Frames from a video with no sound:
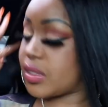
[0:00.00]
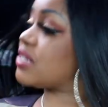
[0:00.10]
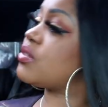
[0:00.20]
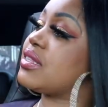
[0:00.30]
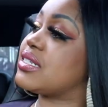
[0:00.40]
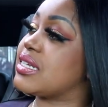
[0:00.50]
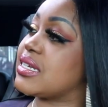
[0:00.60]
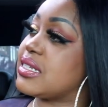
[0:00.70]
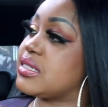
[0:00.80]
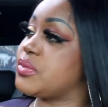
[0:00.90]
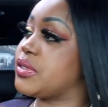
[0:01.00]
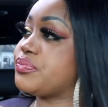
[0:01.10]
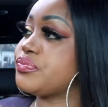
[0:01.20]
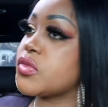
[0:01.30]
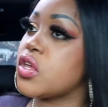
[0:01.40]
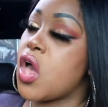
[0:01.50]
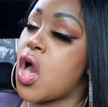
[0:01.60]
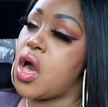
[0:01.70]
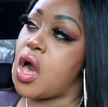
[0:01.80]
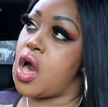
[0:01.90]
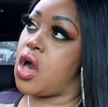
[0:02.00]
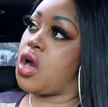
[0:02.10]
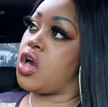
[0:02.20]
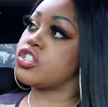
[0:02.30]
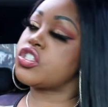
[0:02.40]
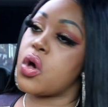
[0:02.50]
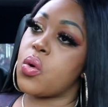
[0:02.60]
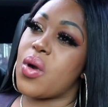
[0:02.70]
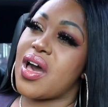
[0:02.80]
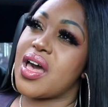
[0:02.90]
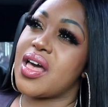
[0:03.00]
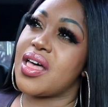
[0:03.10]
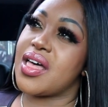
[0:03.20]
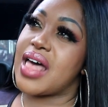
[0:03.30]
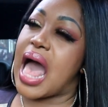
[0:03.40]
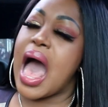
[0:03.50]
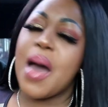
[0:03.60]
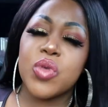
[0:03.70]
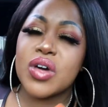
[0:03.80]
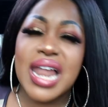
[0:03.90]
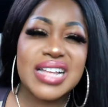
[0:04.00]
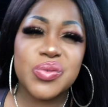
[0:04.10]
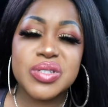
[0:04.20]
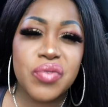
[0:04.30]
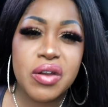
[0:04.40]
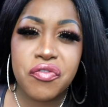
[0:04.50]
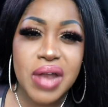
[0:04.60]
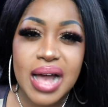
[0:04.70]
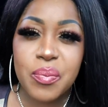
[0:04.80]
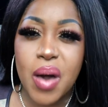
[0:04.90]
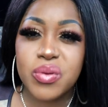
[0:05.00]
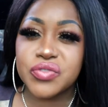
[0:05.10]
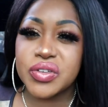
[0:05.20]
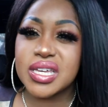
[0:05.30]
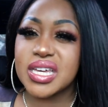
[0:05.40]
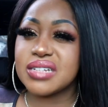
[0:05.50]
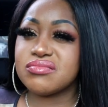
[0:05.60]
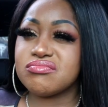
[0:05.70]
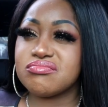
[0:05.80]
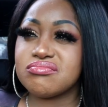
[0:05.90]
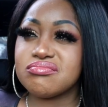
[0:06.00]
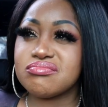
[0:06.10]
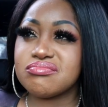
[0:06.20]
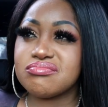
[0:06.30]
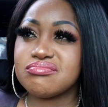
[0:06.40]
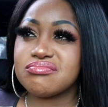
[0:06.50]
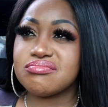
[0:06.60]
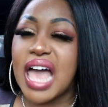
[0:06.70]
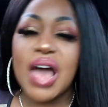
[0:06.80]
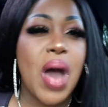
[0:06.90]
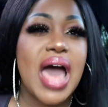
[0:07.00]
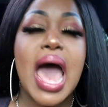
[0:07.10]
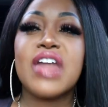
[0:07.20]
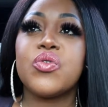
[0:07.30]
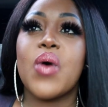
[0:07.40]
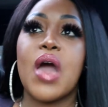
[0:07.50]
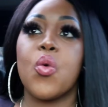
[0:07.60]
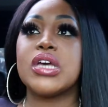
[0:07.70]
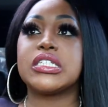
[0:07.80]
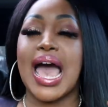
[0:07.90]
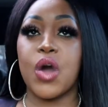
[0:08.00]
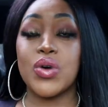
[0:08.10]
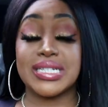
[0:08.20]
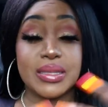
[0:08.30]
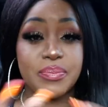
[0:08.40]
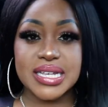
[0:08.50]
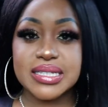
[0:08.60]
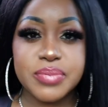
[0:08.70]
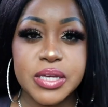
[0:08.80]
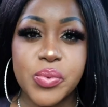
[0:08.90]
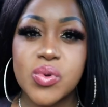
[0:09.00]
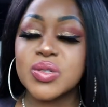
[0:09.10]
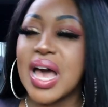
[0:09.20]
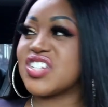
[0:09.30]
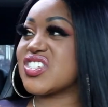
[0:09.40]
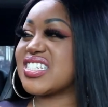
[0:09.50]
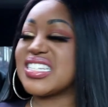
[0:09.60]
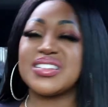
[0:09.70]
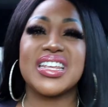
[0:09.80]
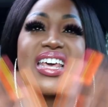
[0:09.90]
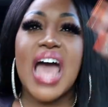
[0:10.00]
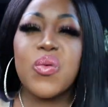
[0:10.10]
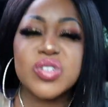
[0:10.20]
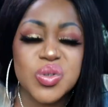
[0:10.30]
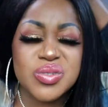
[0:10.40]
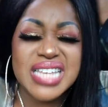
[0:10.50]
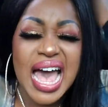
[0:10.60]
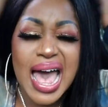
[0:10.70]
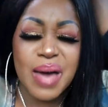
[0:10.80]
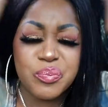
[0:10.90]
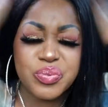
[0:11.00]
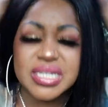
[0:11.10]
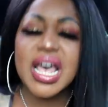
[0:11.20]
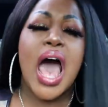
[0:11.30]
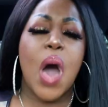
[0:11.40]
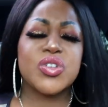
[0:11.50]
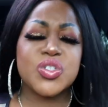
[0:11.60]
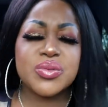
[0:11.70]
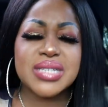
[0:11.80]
That's what this nigga said to me. So I'm not gonna lie to you, it was a red flag, but I was thinking I, I, I don't know. I always I always see the best in people, so I just didn't. I was too tapped. I was too